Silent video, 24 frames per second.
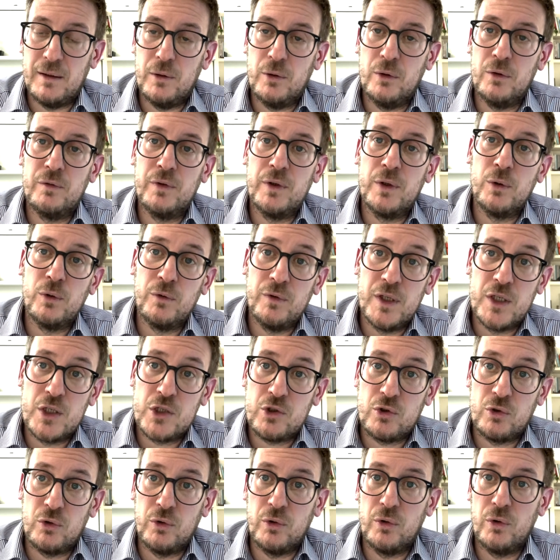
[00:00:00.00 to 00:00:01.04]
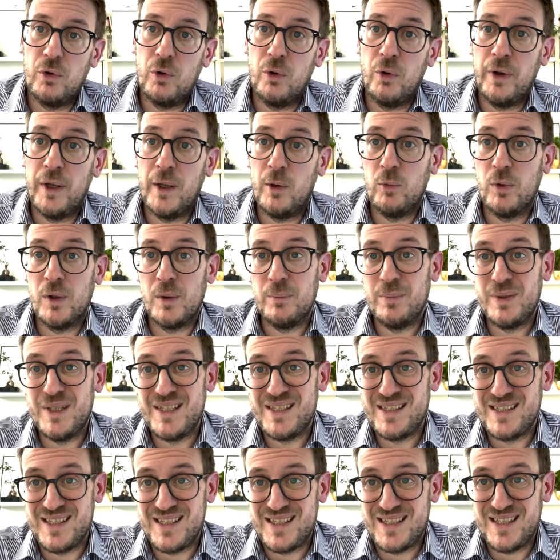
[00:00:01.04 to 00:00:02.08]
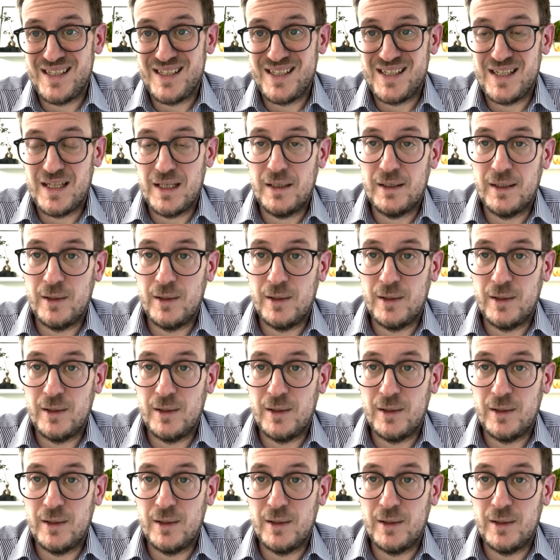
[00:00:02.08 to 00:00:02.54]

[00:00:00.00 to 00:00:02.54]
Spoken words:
of innovation on our businesses,